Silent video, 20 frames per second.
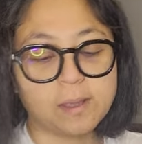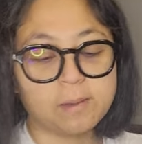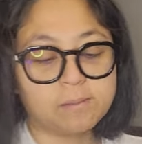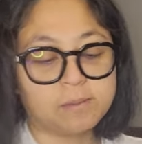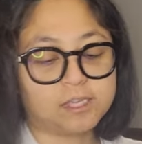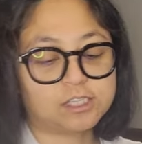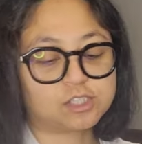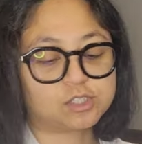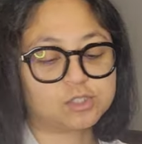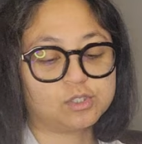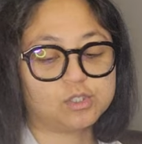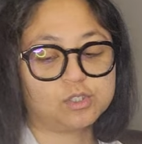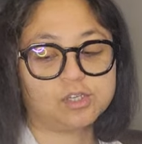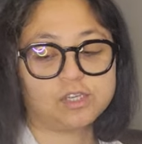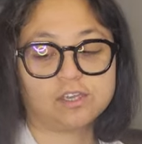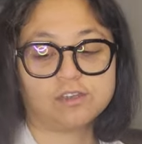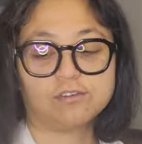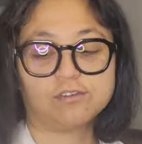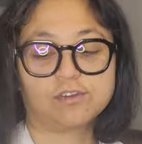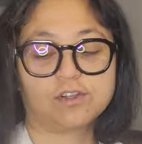Make sure you
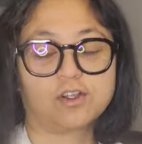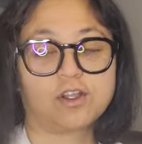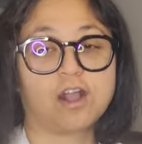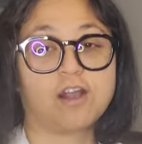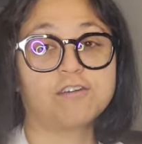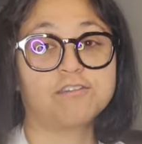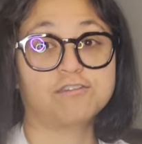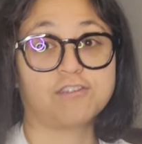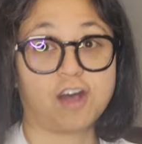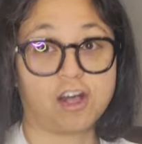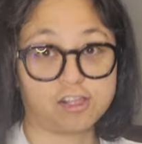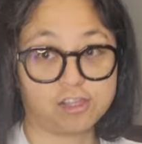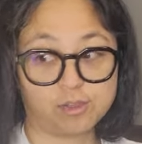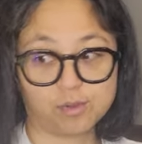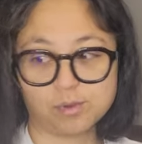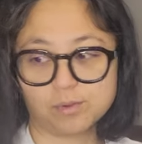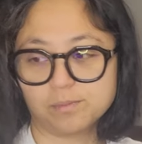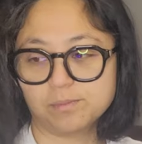give her a follow